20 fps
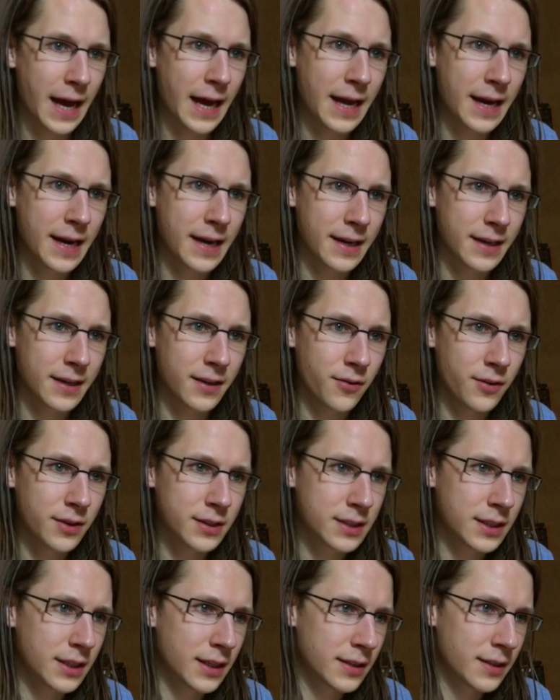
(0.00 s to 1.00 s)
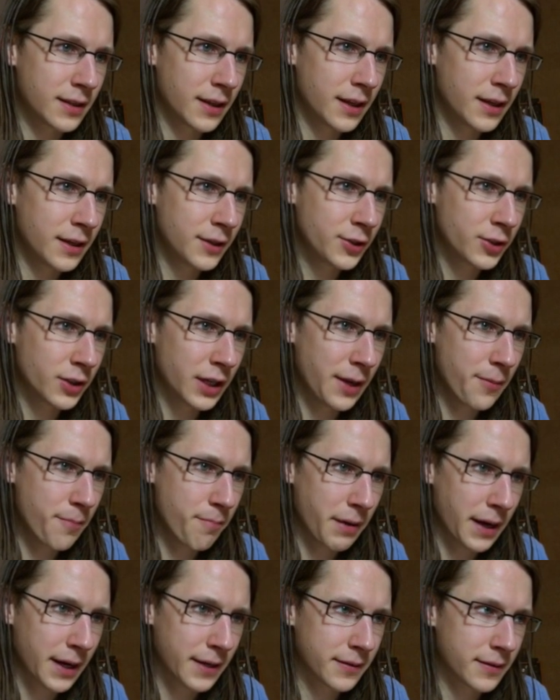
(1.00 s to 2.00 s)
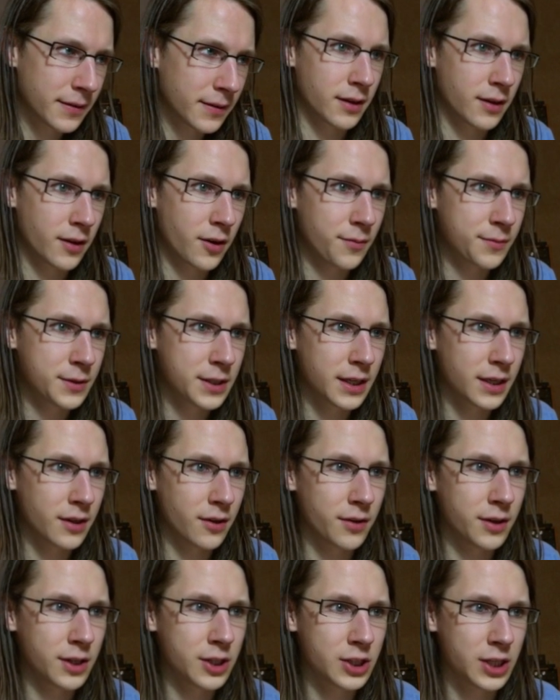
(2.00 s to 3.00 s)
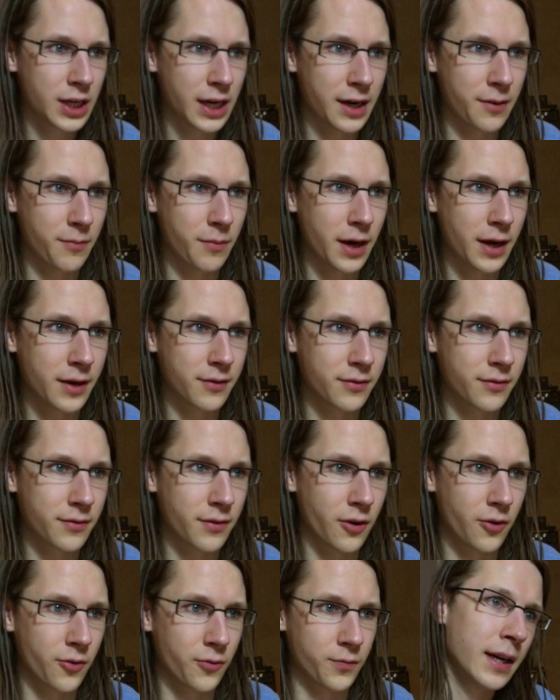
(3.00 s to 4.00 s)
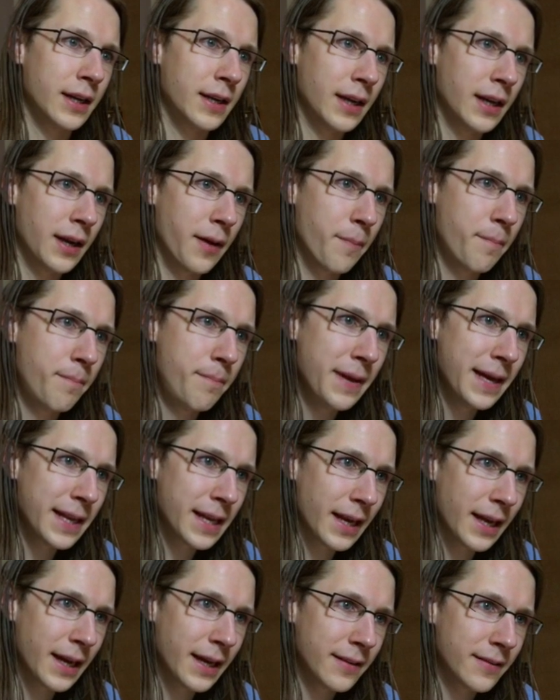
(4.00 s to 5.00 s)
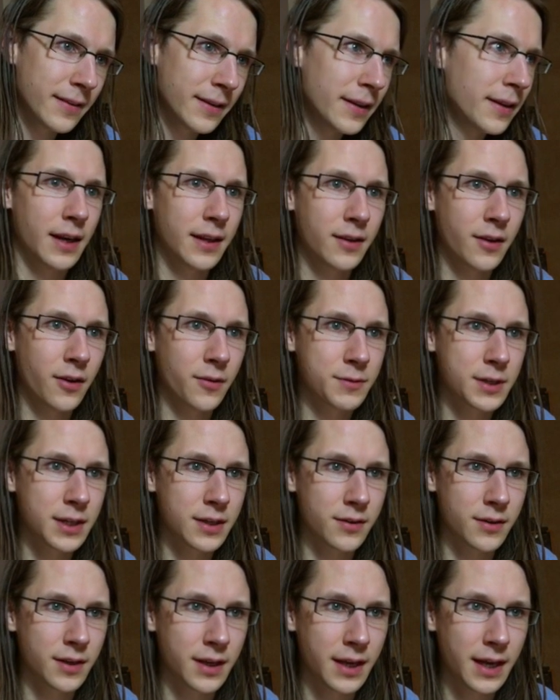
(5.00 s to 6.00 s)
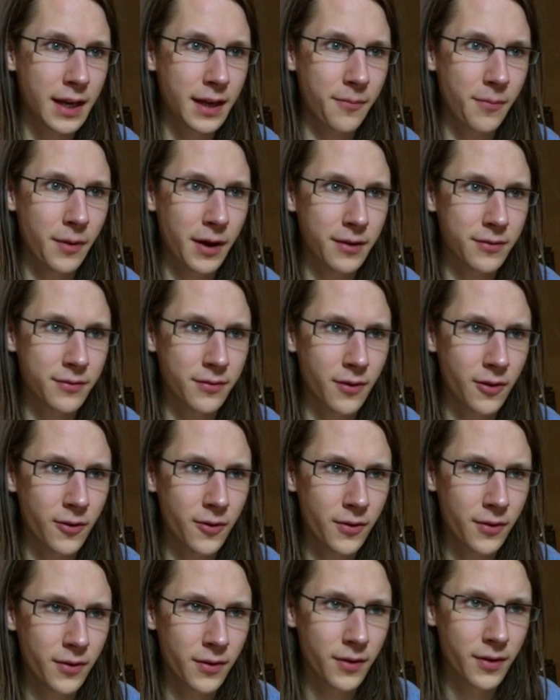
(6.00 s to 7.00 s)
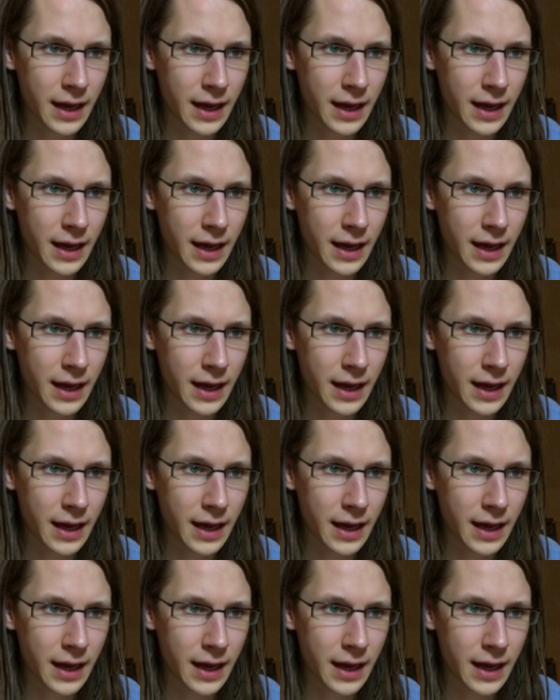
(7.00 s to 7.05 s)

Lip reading: and you can see that the initial impact comes in on the snare microphone. Then a bit later, it comes in on the kick microphone.